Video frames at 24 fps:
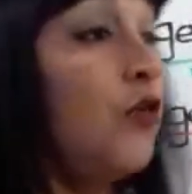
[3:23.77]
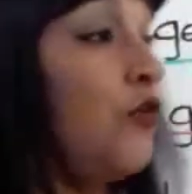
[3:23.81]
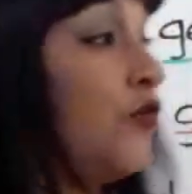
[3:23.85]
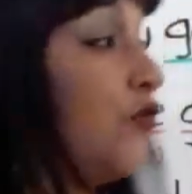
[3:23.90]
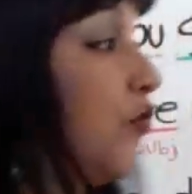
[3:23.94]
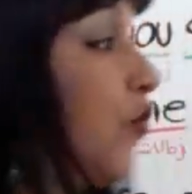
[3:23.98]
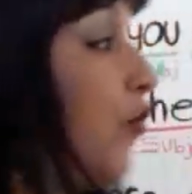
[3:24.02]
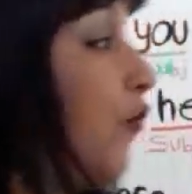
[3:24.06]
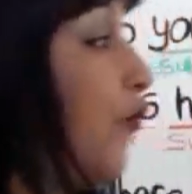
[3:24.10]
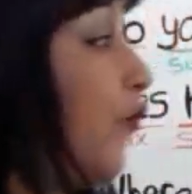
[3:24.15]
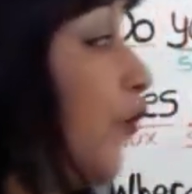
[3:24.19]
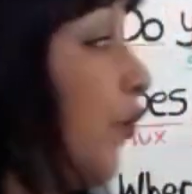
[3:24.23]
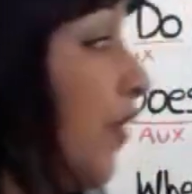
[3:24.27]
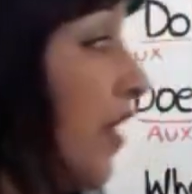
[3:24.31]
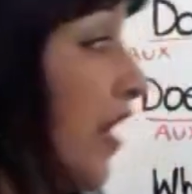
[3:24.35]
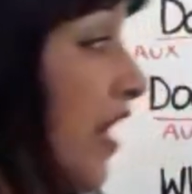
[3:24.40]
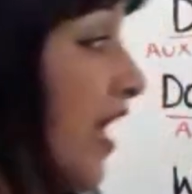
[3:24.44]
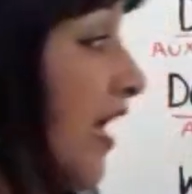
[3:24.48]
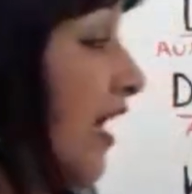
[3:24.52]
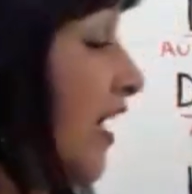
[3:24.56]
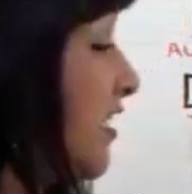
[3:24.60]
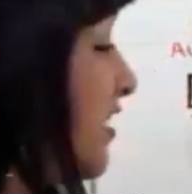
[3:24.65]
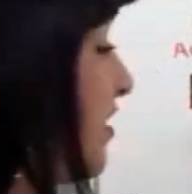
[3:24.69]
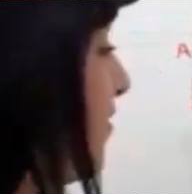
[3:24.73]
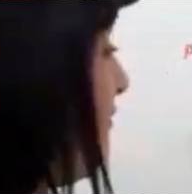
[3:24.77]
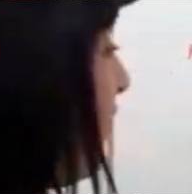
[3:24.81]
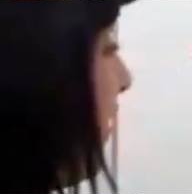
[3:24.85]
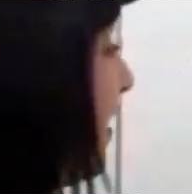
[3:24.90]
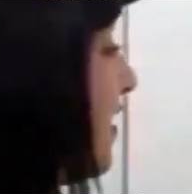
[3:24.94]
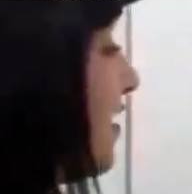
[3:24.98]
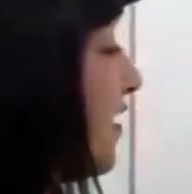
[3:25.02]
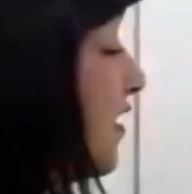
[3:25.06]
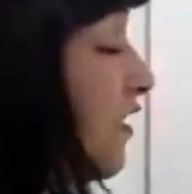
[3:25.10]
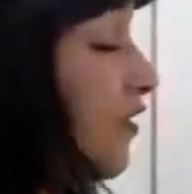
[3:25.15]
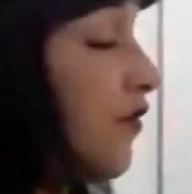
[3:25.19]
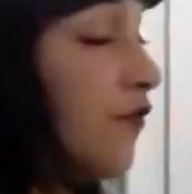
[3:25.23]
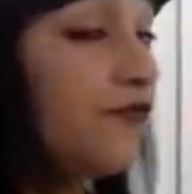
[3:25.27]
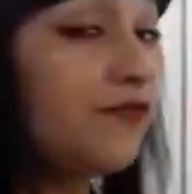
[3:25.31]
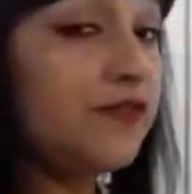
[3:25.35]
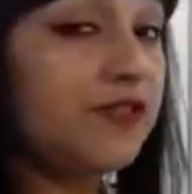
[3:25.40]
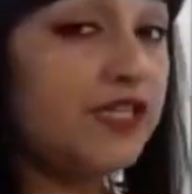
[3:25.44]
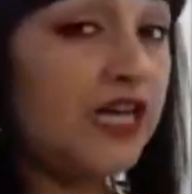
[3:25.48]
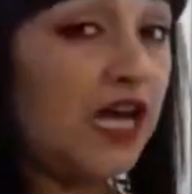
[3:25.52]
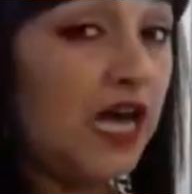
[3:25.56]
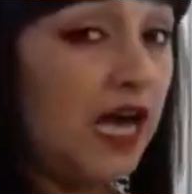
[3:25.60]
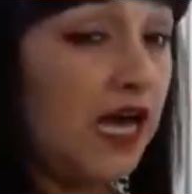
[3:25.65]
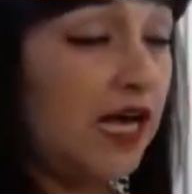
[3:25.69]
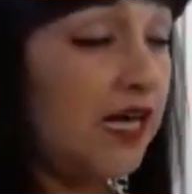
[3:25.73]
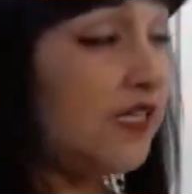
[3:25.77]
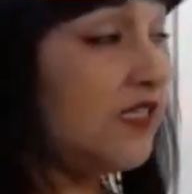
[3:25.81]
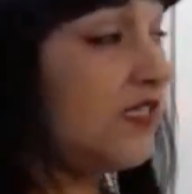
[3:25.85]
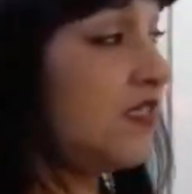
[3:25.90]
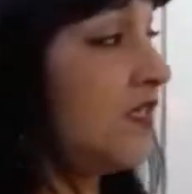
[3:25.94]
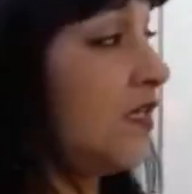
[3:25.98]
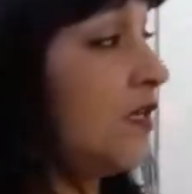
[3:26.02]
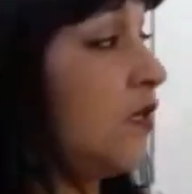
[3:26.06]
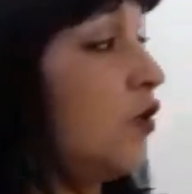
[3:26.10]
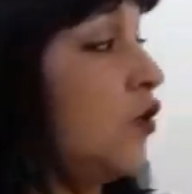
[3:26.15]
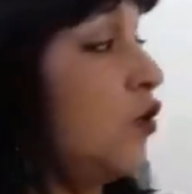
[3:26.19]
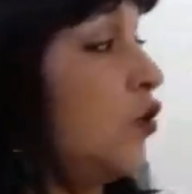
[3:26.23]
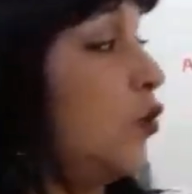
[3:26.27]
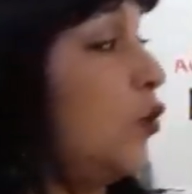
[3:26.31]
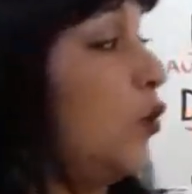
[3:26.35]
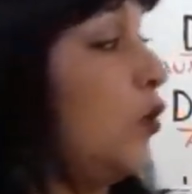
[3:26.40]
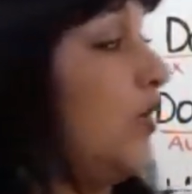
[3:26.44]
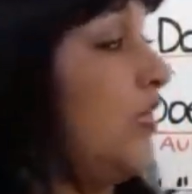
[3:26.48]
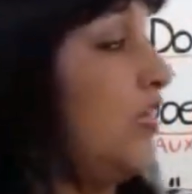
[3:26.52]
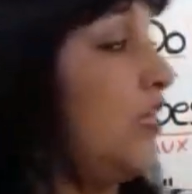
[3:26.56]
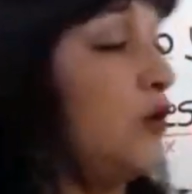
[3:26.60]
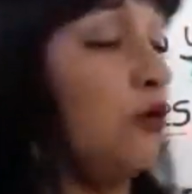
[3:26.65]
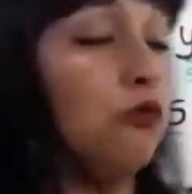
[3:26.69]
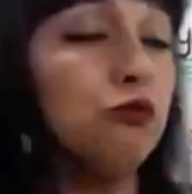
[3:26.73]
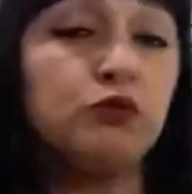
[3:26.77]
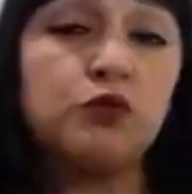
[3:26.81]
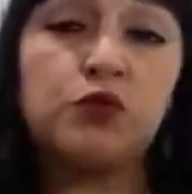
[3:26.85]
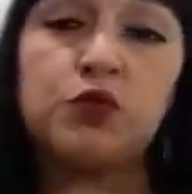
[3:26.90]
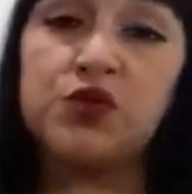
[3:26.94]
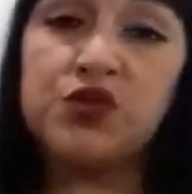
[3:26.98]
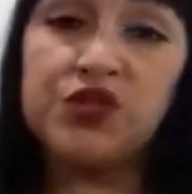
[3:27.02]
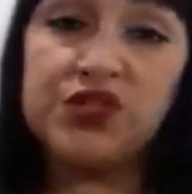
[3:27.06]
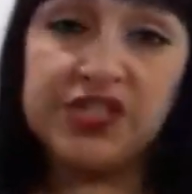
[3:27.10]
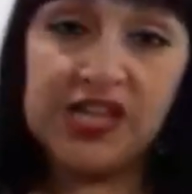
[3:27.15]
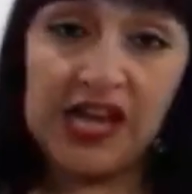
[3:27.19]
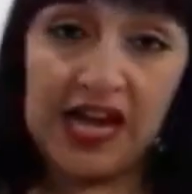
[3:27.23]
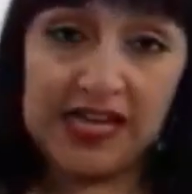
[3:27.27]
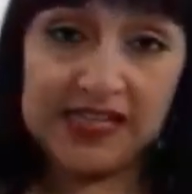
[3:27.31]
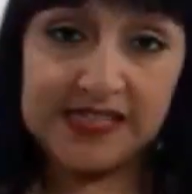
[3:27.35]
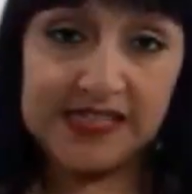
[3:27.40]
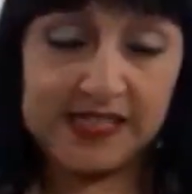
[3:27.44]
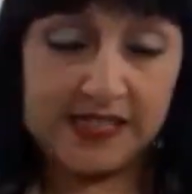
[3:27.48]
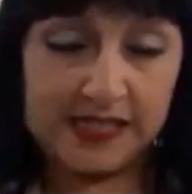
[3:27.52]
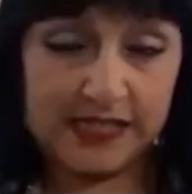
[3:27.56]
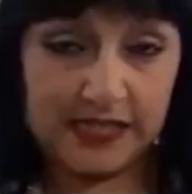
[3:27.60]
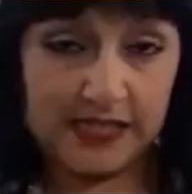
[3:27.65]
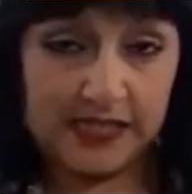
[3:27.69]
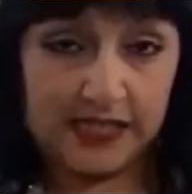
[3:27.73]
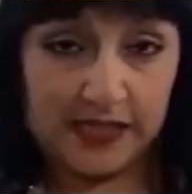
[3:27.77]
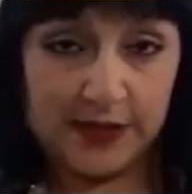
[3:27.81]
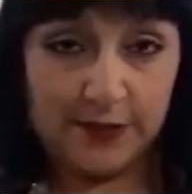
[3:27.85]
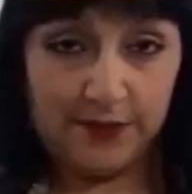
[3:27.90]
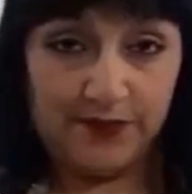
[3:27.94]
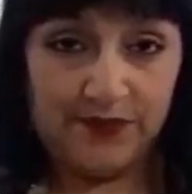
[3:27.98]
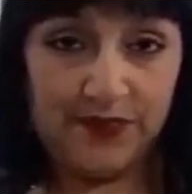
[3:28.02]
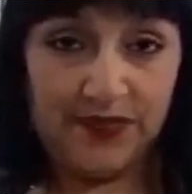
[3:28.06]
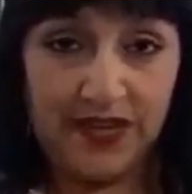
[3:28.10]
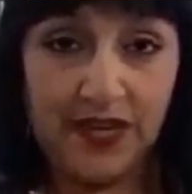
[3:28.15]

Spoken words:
So for the negative answer of does, we use doesn't.